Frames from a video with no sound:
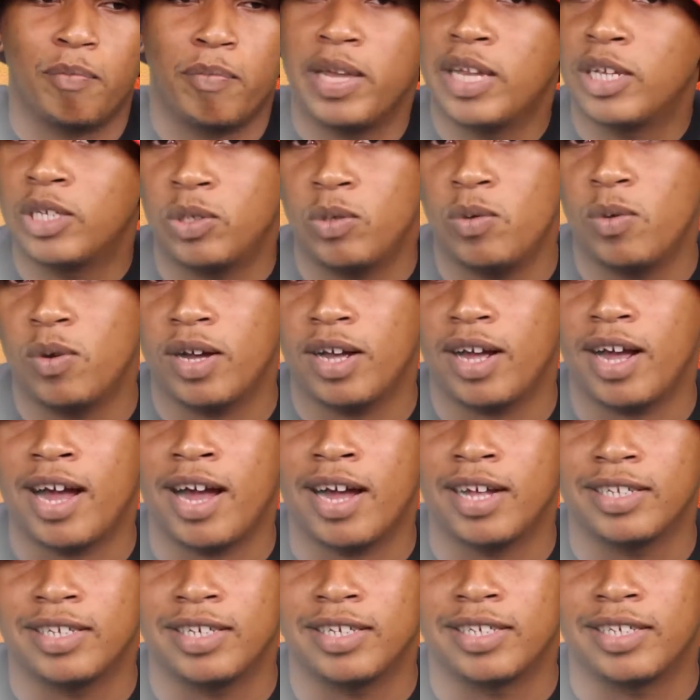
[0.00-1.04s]
big soca
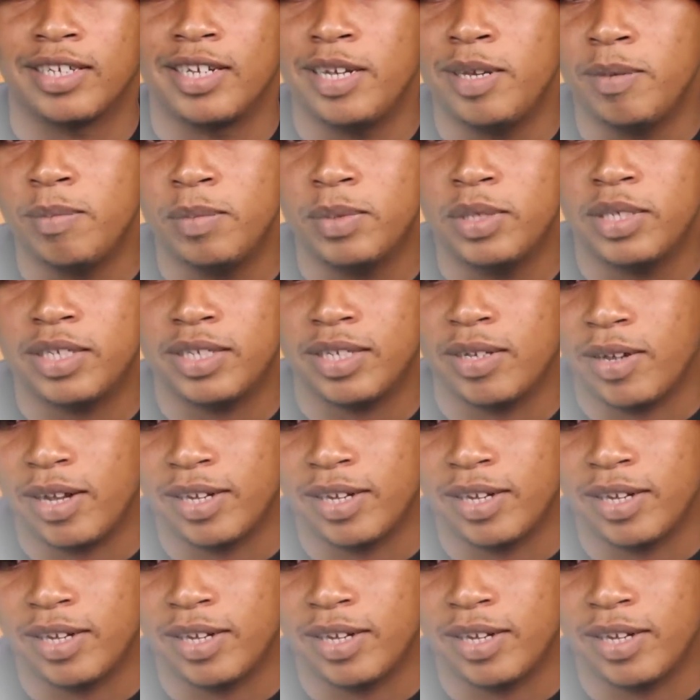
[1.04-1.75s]
artist names.